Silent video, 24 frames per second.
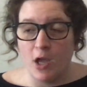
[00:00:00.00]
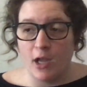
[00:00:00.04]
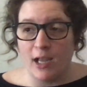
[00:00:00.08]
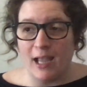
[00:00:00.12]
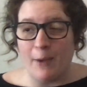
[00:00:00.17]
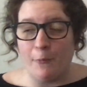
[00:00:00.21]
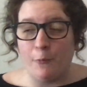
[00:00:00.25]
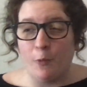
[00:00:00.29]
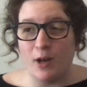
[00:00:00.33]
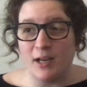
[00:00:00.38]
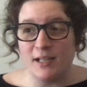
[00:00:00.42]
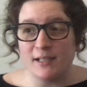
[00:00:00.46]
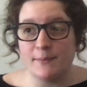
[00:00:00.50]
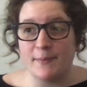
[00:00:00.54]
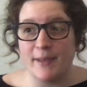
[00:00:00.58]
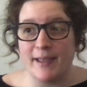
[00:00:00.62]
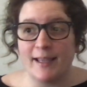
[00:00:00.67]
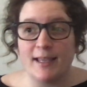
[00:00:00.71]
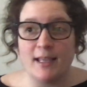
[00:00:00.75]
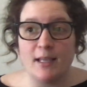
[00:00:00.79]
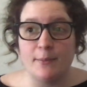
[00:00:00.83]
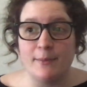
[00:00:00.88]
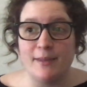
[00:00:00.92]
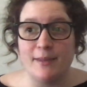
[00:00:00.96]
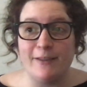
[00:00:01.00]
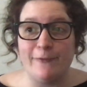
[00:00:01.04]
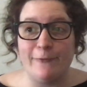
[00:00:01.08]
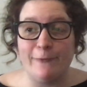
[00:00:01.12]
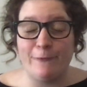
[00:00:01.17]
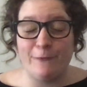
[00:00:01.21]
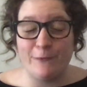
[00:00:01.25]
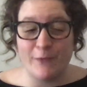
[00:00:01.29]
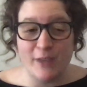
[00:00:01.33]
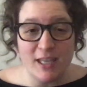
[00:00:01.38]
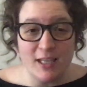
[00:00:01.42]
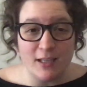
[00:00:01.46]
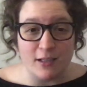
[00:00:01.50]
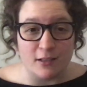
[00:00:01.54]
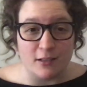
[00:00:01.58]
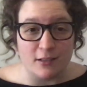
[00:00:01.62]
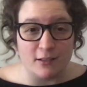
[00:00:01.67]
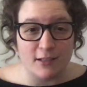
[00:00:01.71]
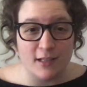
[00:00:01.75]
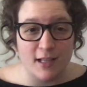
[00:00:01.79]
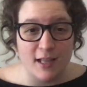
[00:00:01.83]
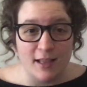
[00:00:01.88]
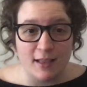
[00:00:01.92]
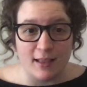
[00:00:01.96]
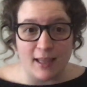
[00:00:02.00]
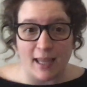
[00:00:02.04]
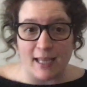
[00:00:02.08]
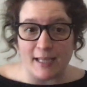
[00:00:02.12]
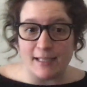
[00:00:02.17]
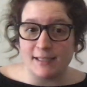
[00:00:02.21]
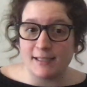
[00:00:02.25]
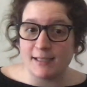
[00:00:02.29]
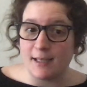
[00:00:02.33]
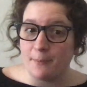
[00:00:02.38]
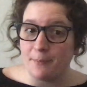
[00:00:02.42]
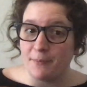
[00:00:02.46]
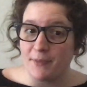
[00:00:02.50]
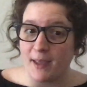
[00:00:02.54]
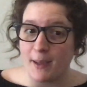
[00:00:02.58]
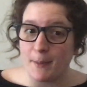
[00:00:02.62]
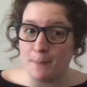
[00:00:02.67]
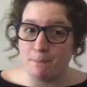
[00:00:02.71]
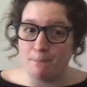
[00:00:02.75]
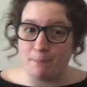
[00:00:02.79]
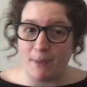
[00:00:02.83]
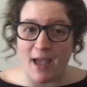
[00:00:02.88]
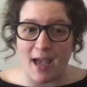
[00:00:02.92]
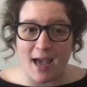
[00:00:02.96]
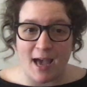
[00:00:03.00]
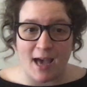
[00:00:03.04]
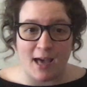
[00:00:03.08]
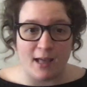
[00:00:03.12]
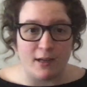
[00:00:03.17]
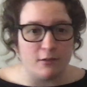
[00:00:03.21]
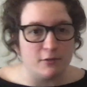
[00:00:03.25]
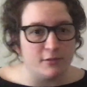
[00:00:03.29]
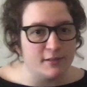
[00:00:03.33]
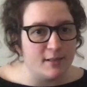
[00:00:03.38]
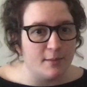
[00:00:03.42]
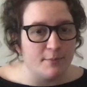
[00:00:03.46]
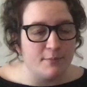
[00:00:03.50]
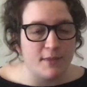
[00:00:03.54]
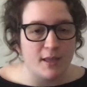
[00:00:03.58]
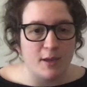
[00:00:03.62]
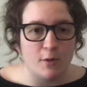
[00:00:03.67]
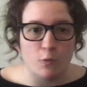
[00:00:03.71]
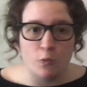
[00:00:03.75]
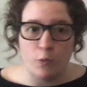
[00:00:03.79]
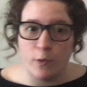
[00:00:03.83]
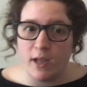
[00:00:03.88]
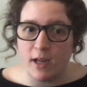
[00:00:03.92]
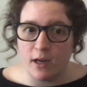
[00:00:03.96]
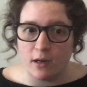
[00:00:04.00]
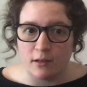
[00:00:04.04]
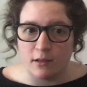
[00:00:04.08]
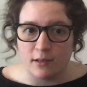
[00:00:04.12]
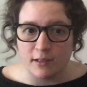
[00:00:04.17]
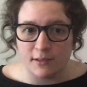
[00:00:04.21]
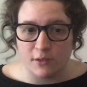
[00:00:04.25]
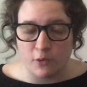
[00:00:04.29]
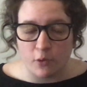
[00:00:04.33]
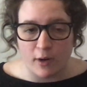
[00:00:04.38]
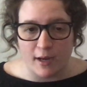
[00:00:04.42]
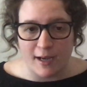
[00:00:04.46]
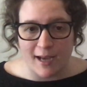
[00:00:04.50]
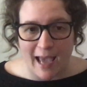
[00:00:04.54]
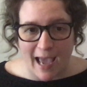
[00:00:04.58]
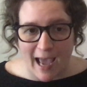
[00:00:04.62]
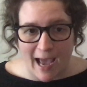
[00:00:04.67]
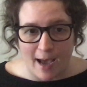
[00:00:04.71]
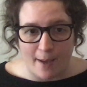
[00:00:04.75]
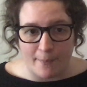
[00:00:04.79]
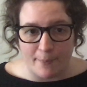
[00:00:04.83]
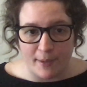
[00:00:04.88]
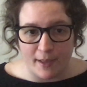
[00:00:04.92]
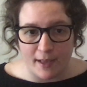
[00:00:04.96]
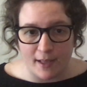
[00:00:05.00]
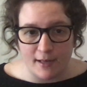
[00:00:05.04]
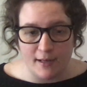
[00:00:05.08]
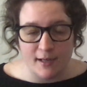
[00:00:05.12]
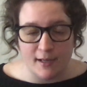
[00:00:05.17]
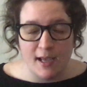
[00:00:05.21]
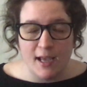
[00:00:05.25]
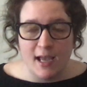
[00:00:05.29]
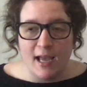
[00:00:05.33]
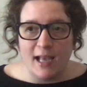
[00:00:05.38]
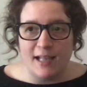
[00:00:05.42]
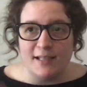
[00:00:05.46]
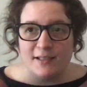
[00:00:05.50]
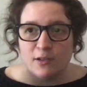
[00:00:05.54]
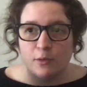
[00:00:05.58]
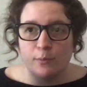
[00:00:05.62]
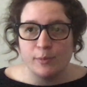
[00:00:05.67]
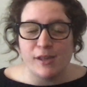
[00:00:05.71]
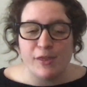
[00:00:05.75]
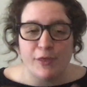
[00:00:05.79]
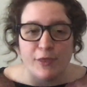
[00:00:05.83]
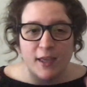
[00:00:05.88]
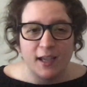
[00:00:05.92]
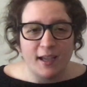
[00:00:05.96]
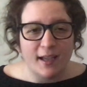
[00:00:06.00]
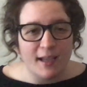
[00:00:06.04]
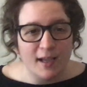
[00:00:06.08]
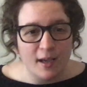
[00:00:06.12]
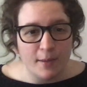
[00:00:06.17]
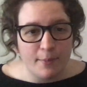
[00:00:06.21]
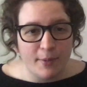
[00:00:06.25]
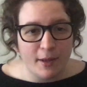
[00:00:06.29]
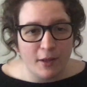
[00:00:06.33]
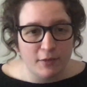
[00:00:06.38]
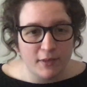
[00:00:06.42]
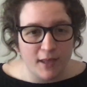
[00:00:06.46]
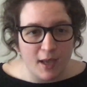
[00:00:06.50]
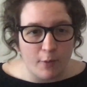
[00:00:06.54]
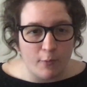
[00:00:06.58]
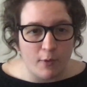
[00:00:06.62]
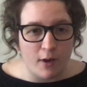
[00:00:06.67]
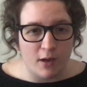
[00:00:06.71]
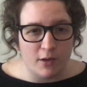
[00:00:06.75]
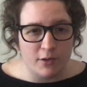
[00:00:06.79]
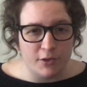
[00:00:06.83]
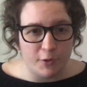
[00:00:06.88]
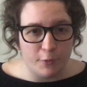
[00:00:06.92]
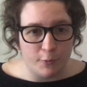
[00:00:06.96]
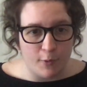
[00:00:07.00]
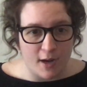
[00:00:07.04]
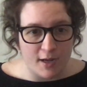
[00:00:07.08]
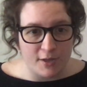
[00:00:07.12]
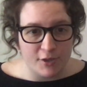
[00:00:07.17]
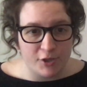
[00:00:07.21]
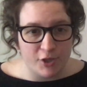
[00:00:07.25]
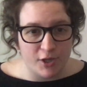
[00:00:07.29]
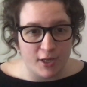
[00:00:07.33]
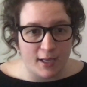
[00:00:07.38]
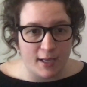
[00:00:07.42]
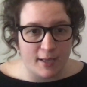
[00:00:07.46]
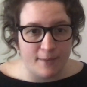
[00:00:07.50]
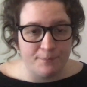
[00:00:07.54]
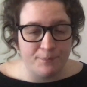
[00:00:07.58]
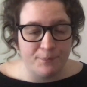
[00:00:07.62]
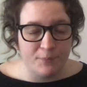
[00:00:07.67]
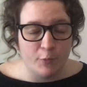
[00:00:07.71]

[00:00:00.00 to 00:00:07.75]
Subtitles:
Okay, what is making me feel like something bad or something weird is going to happen? And so be thinking about that while you're watching it.